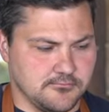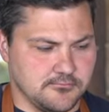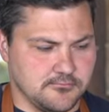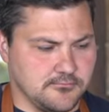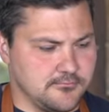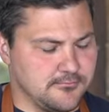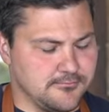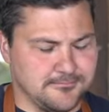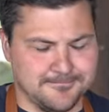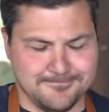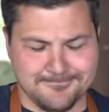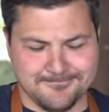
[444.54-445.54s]

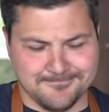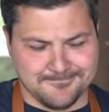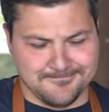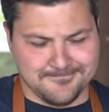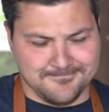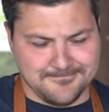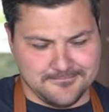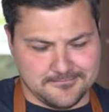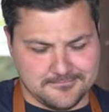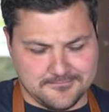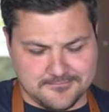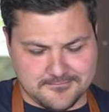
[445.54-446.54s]

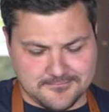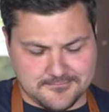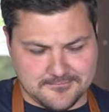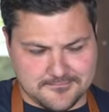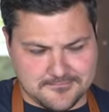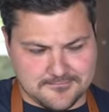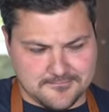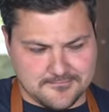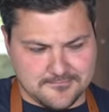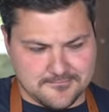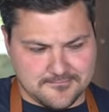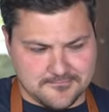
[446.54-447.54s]

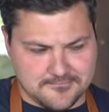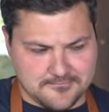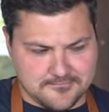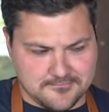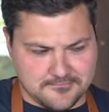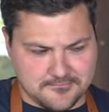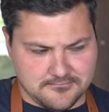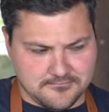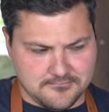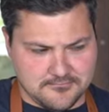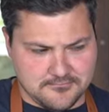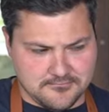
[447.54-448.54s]

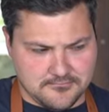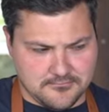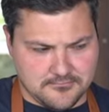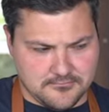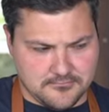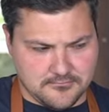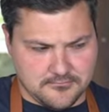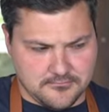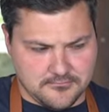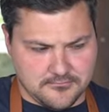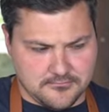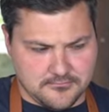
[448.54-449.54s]

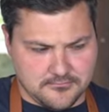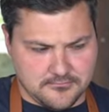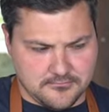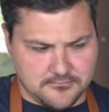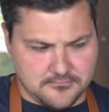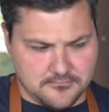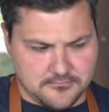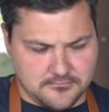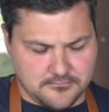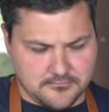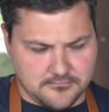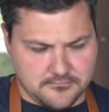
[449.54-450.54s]

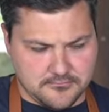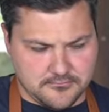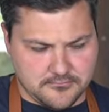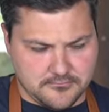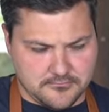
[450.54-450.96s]
The person shown says nothing.